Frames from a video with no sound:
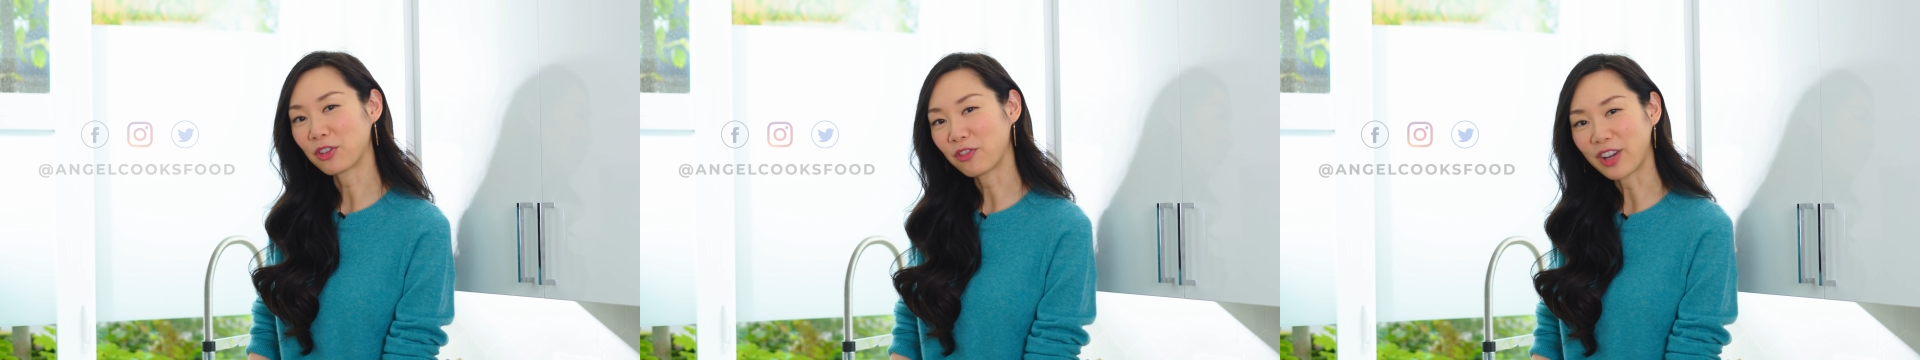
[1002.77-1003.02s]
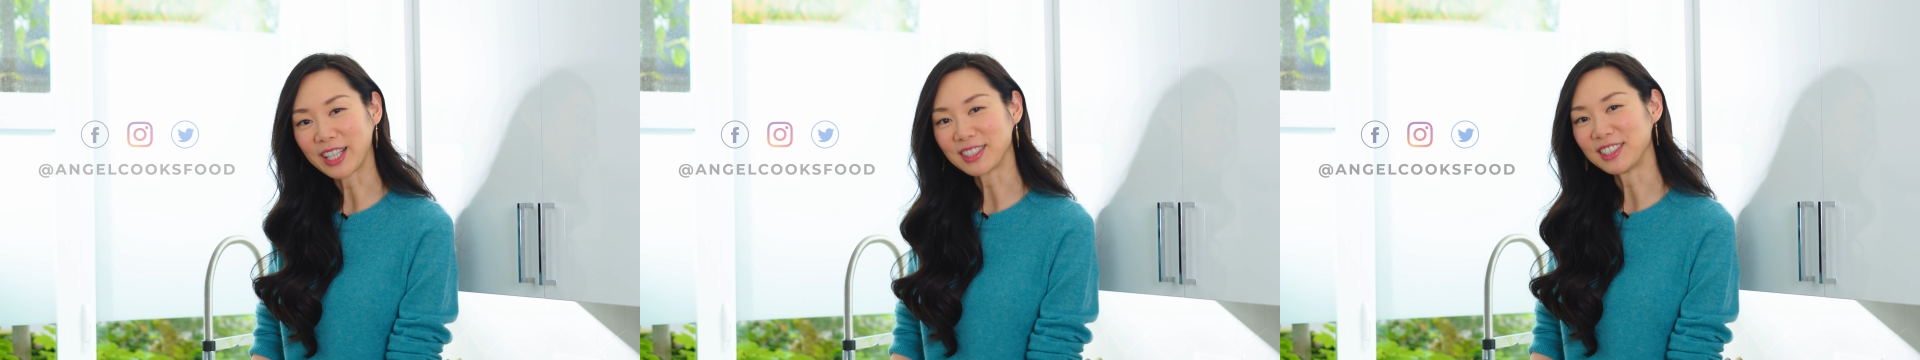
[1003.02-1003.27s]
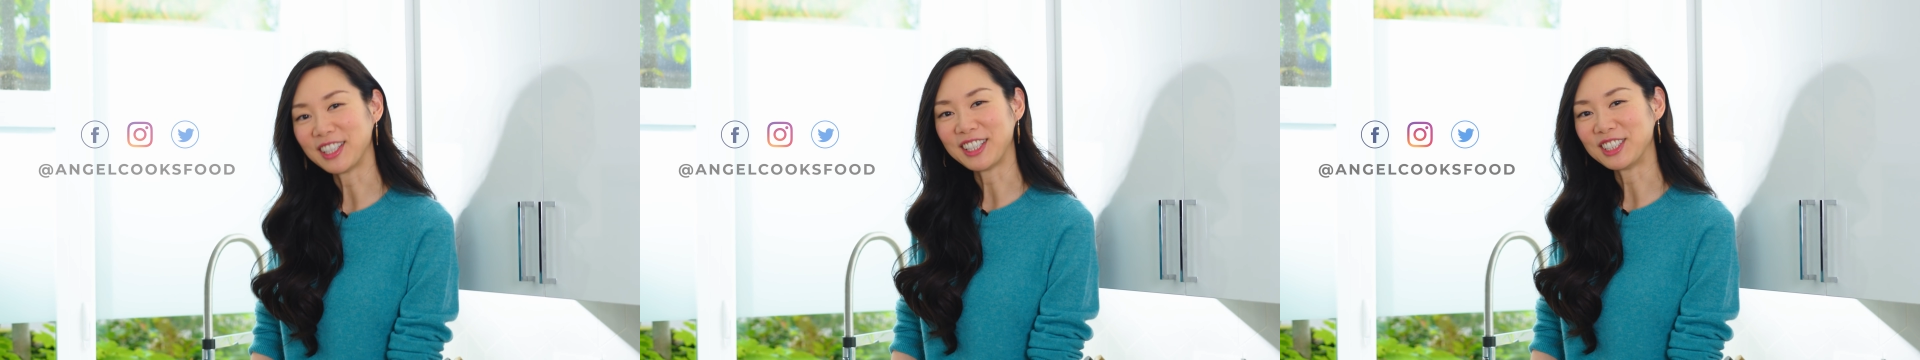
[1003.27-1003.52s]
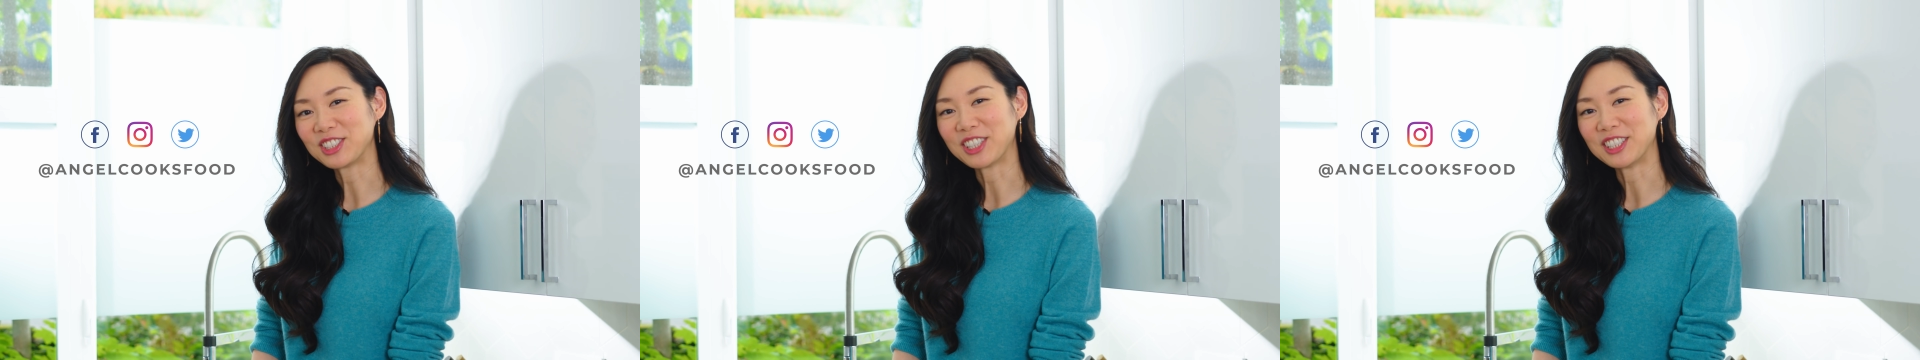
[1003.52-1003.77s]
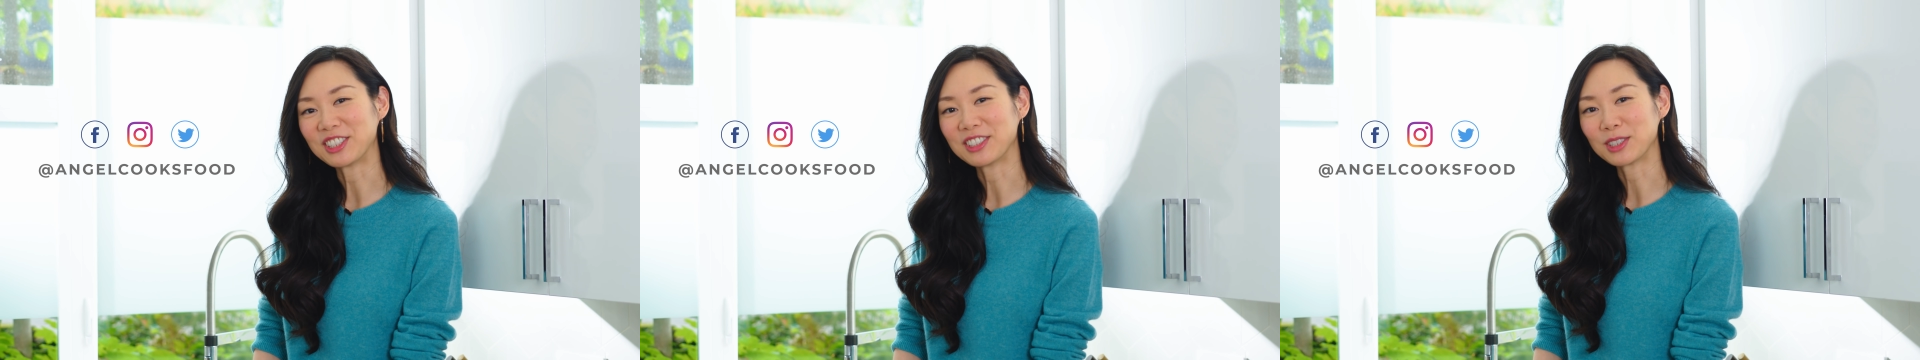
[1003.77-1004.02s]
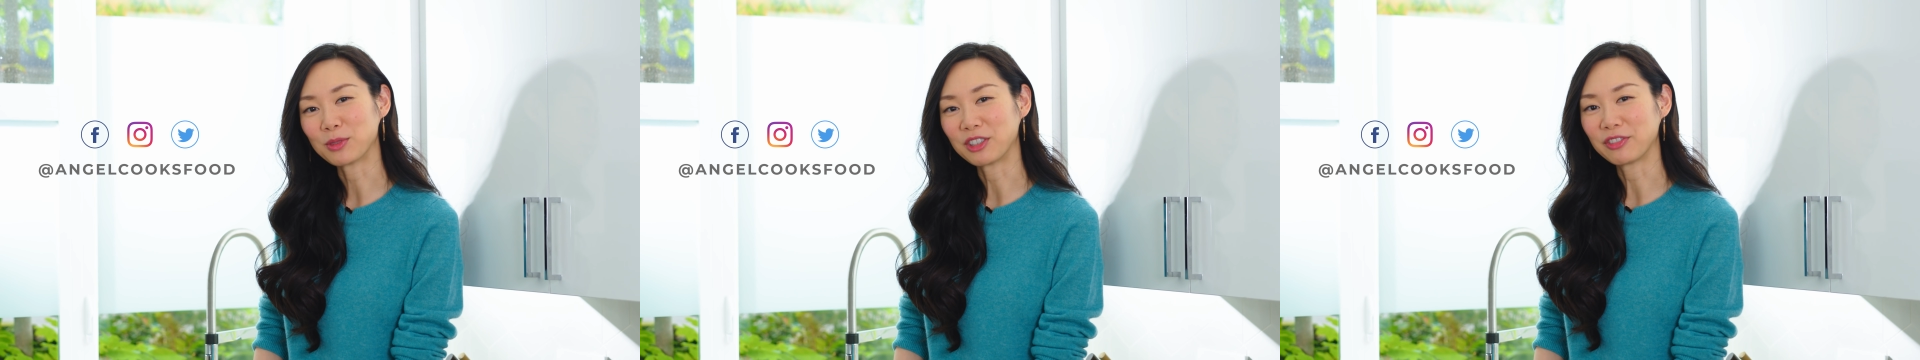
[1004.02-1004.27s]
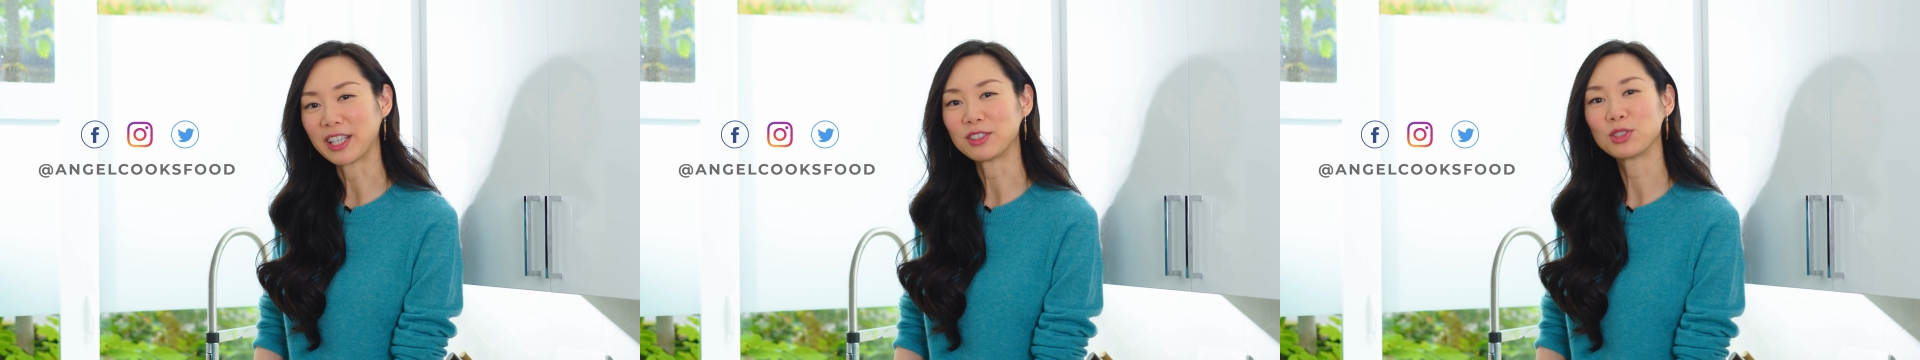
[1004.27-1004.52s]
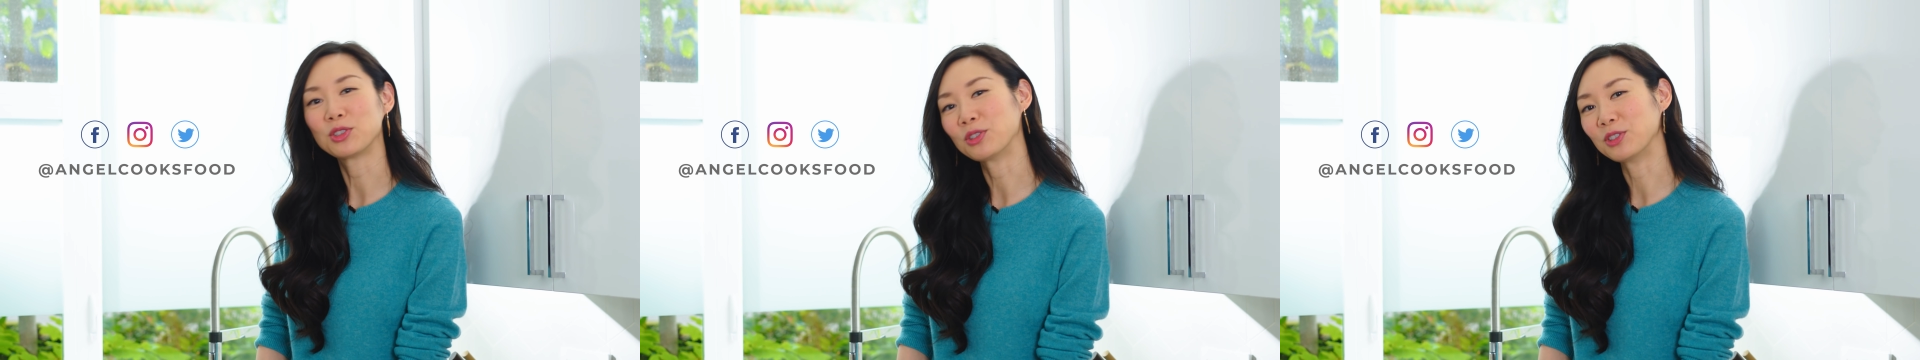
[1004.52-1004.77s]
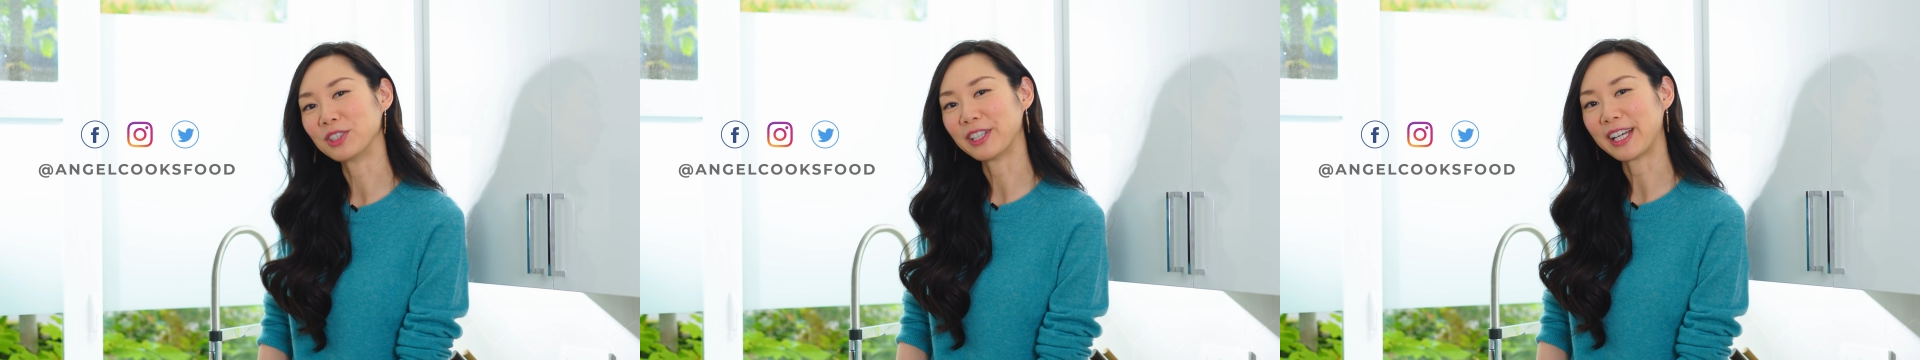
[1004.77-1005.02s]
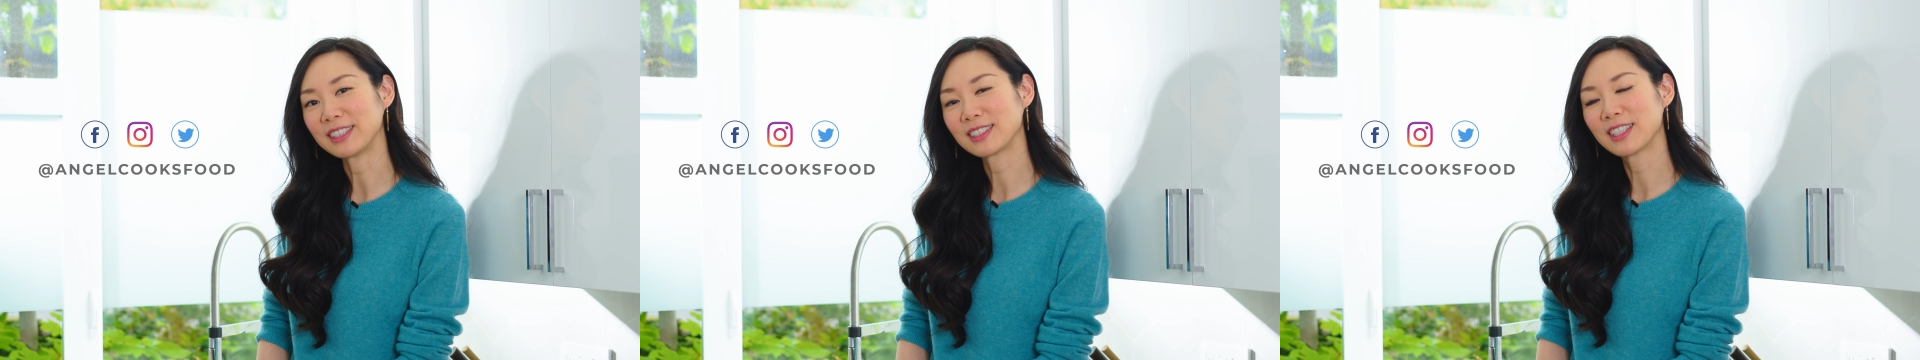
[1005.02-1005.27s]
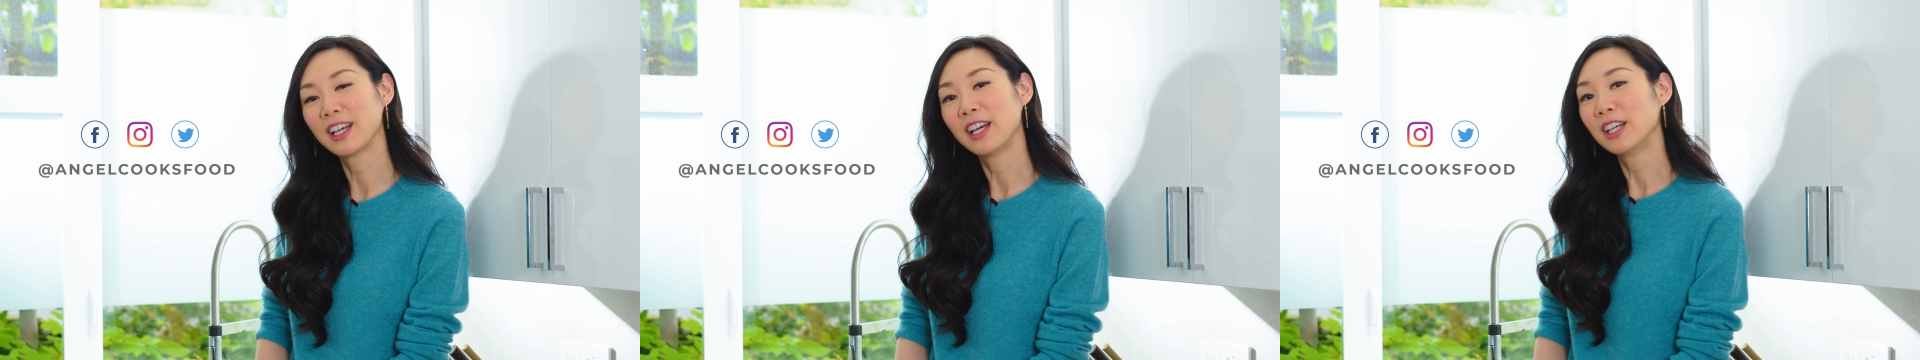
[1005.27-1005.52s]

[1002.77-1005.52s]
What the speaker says: a fascinating stranger is one of life's true delights.